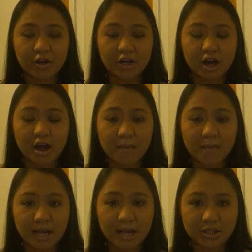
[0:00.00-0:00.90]
a
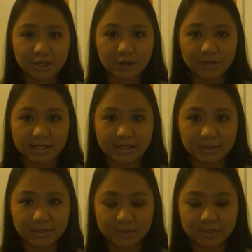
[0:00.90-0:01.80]
combination of these
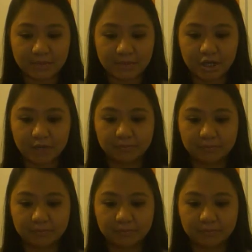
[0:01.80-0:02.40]
symptoms appear.